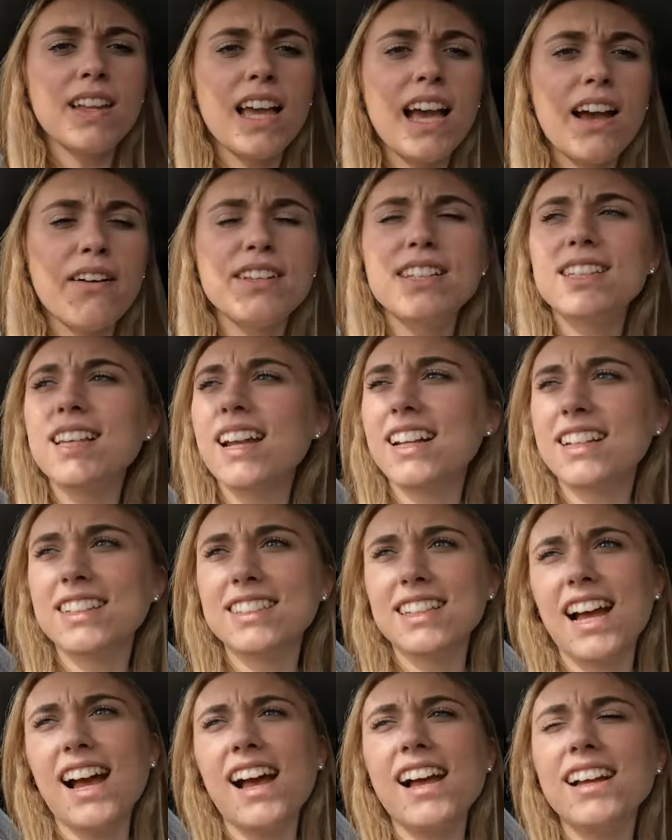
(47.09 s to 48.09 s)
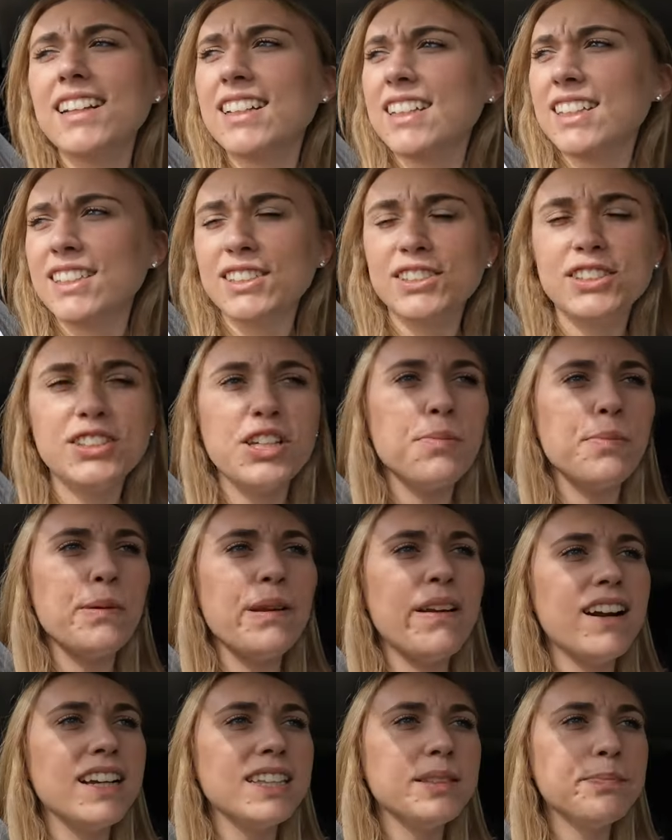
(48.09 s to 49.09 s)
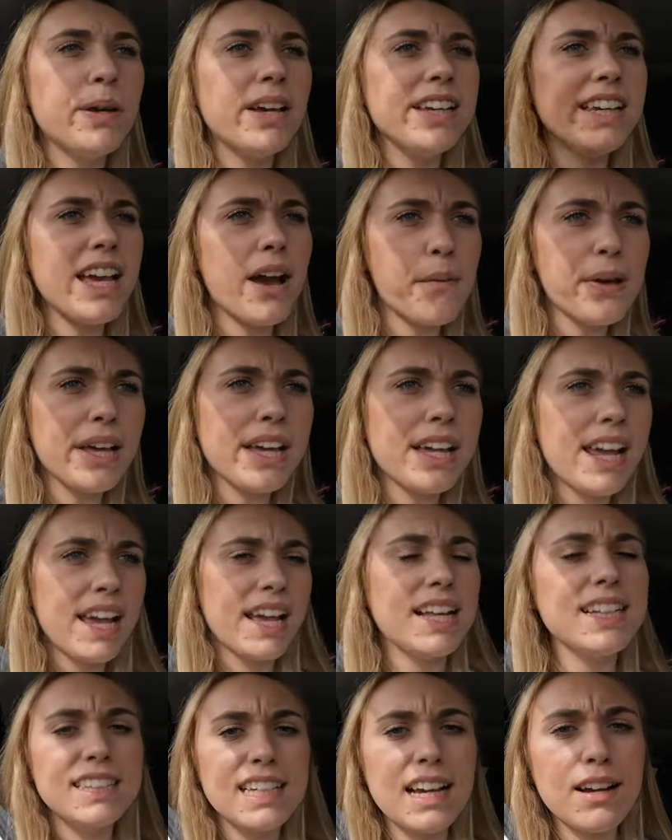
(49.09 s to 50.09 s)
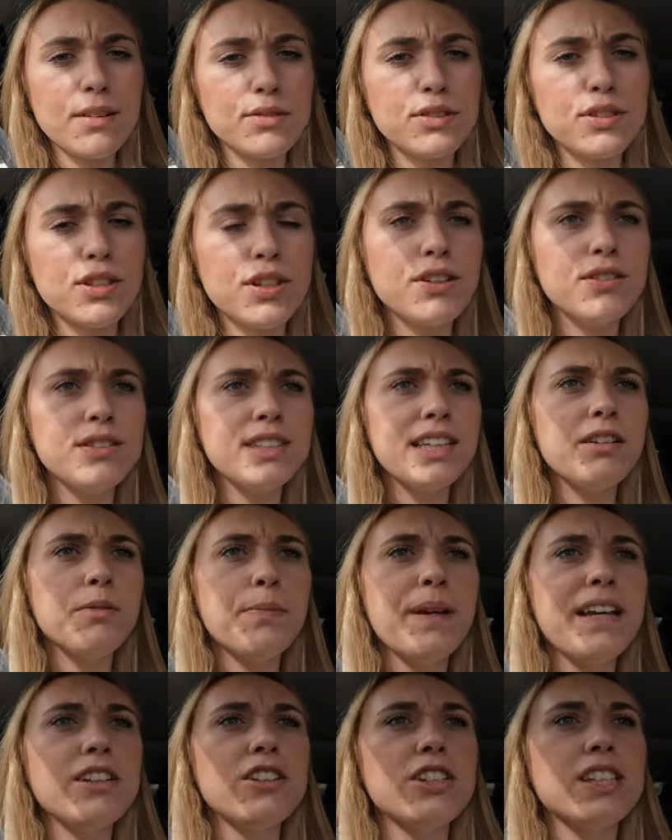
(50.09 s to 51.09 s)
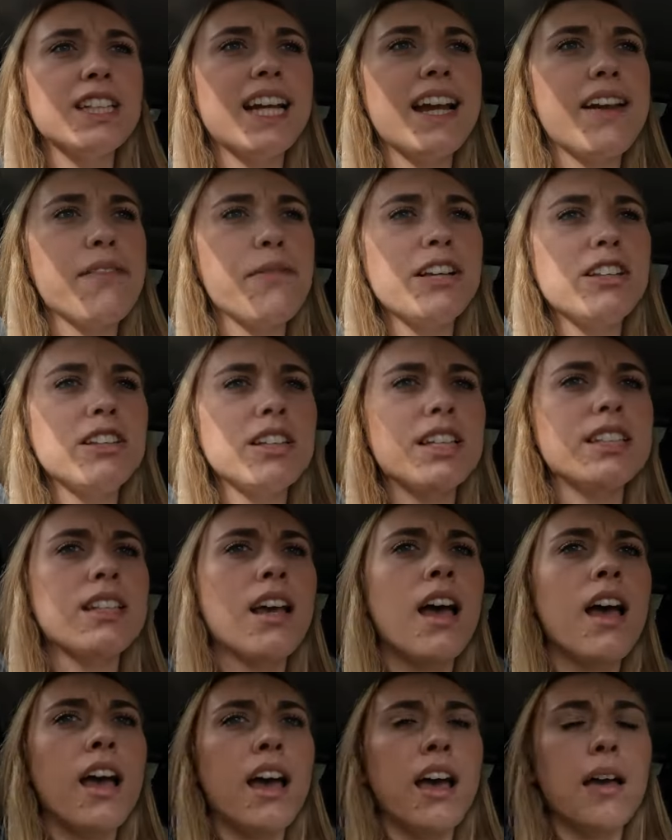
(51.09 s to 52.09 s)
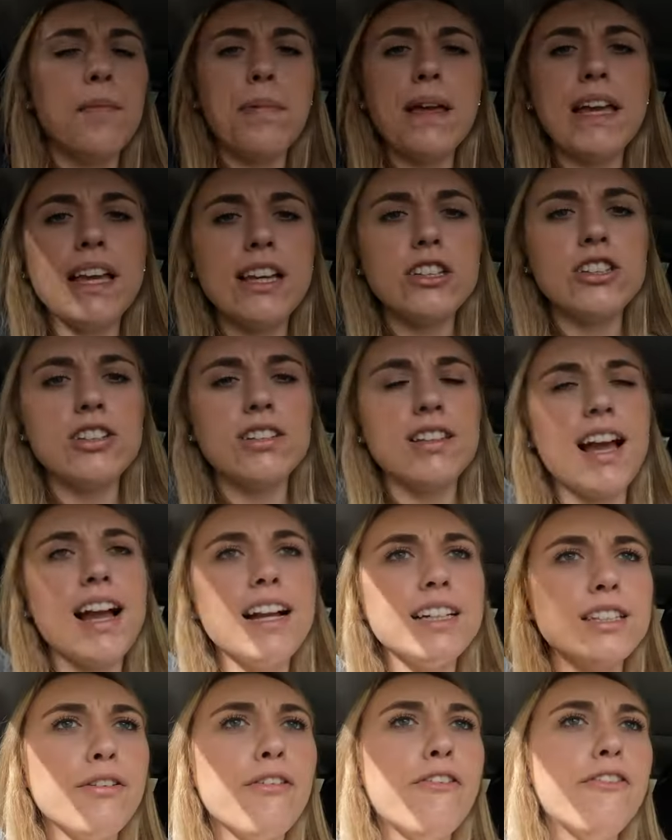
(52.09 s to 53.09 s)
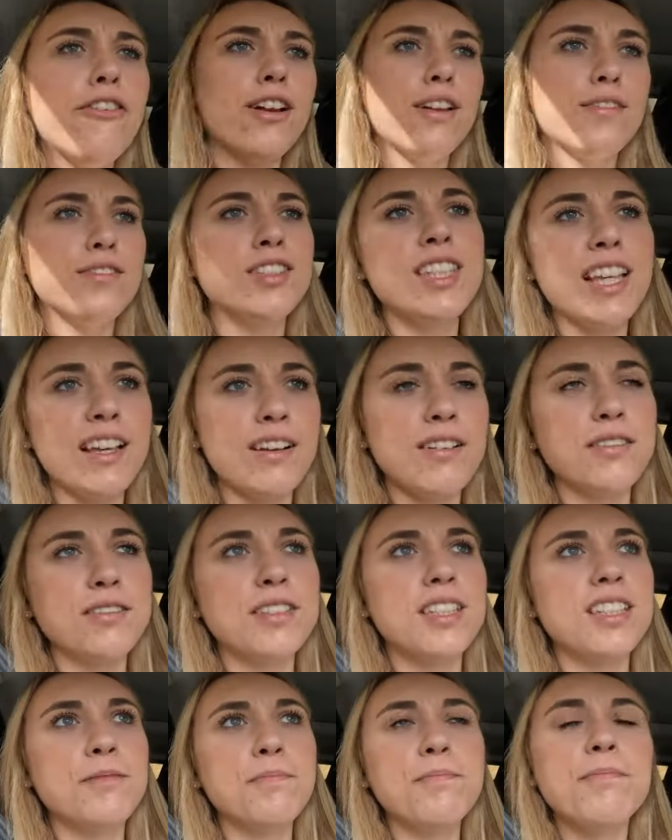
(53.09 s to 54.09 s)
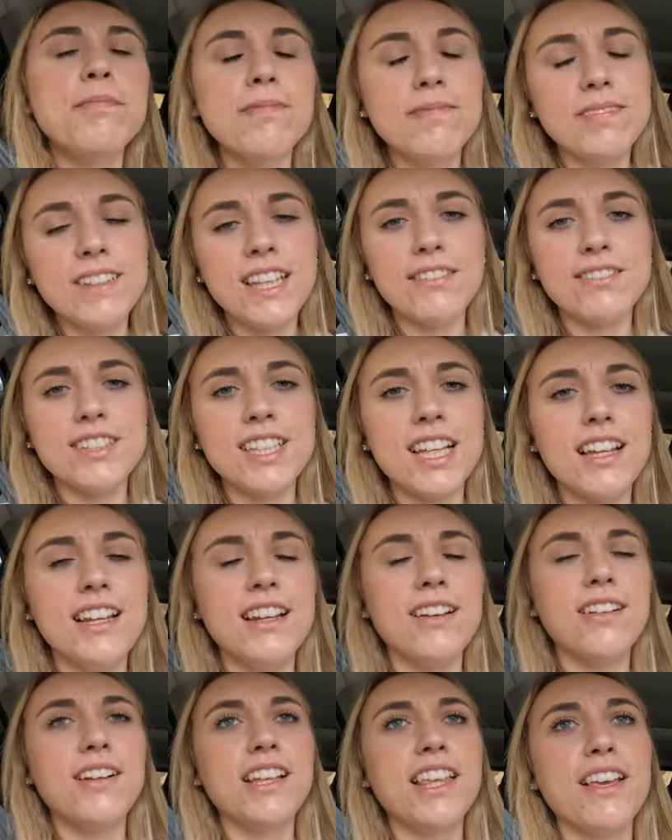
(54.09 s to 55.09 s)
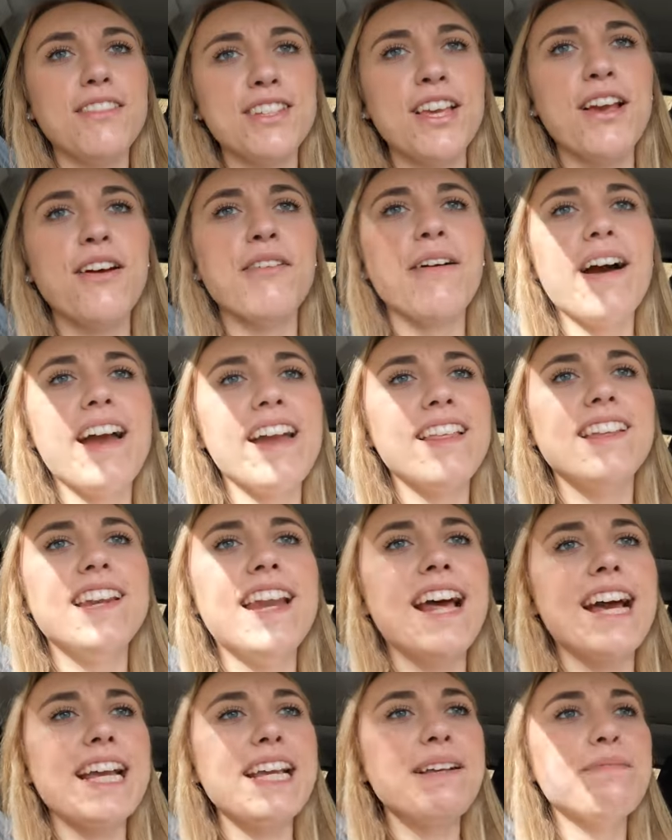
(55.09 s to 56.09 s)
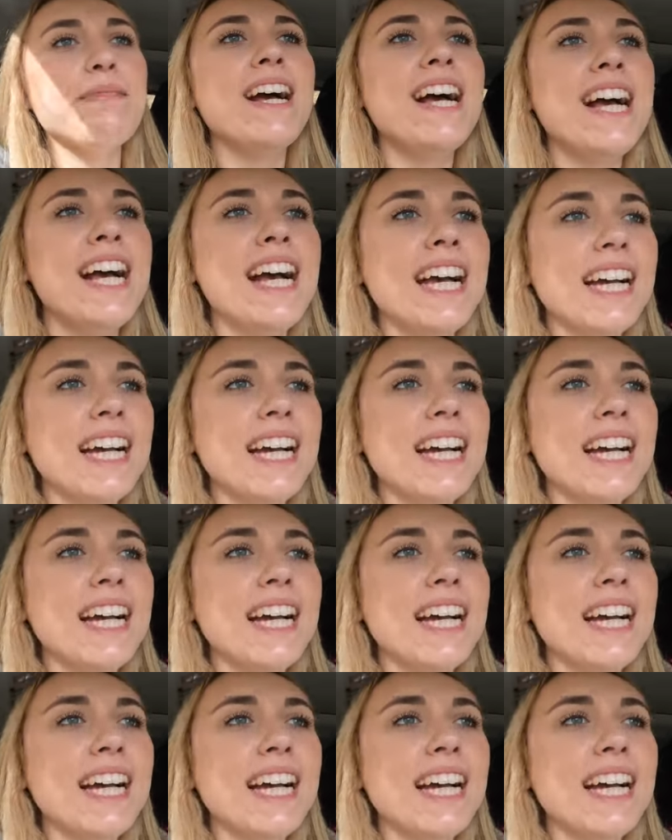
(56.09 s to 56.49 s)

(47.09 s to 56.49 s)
How insane is that? Super nice. But yeah, we're going to head down to Seal Beach today, which is a beach that is full of seals. It gives it away in the name.